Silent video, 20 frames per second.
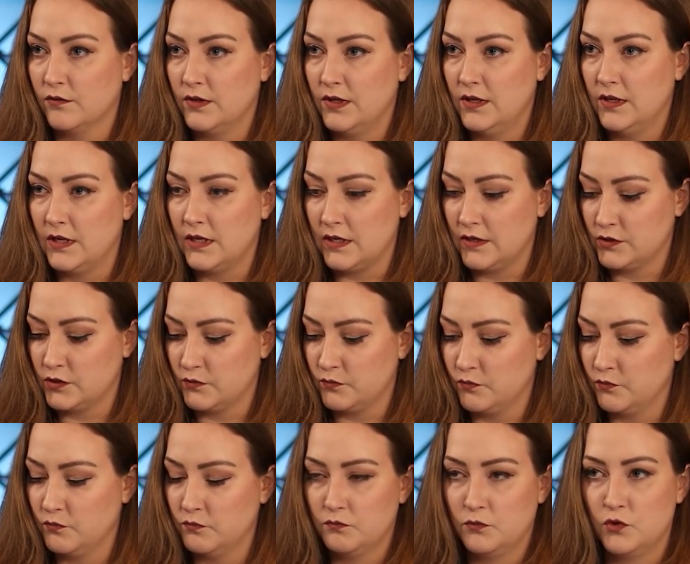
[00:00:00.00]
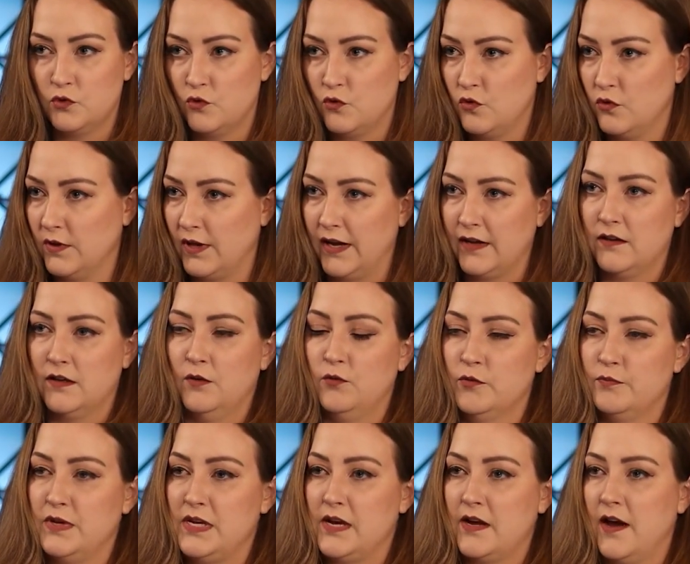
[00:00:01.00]
is like it would
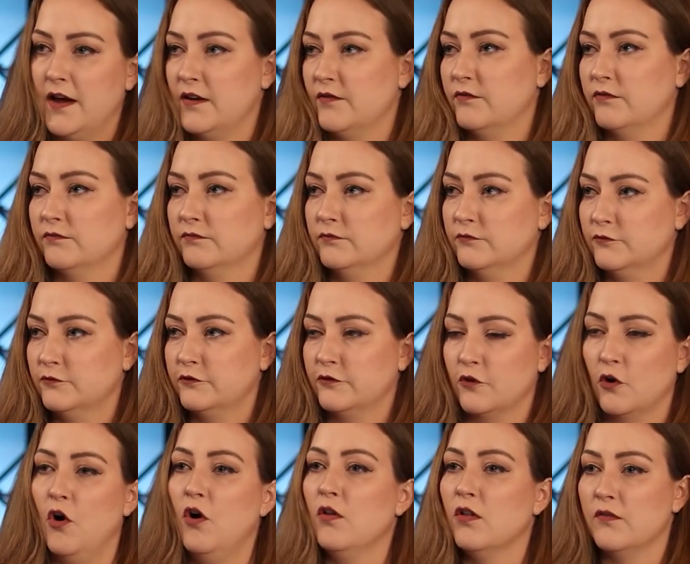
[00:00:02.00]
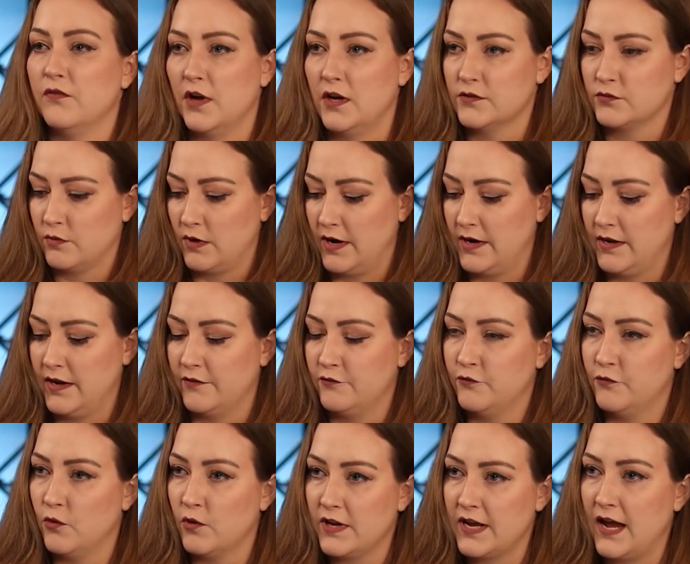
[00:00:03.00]
be kind of for all of us, right? At
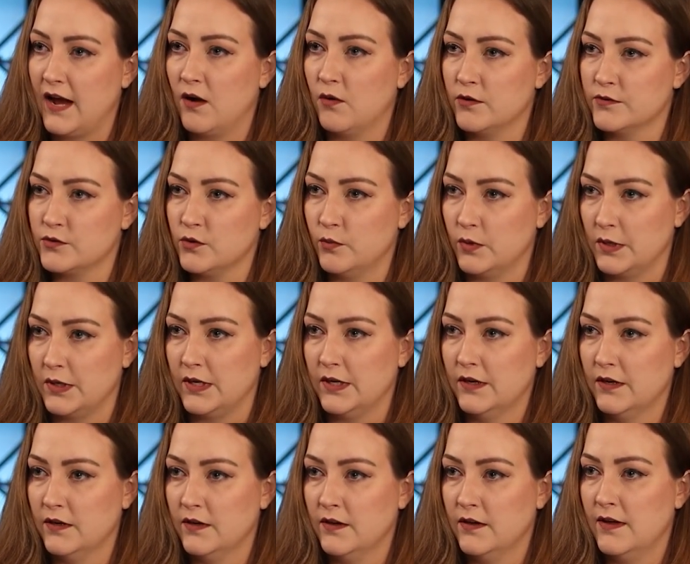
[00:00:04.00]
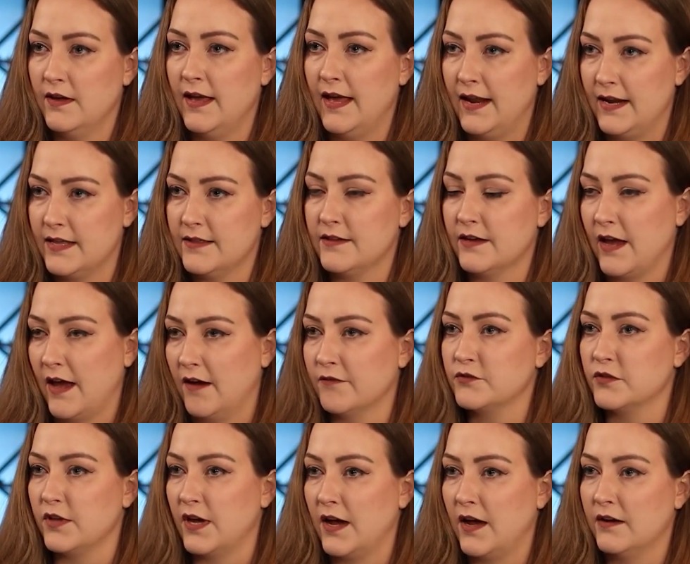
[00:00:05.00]
40 hours a week, Anything after
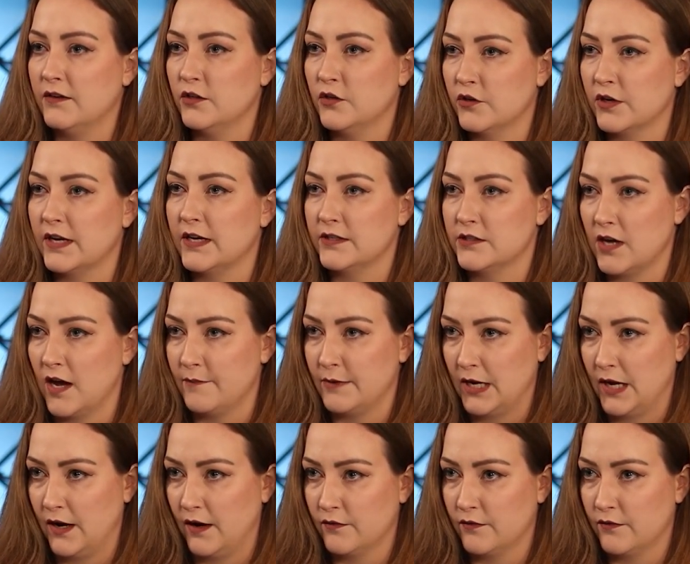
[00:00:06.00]
that, you're getting time and a half.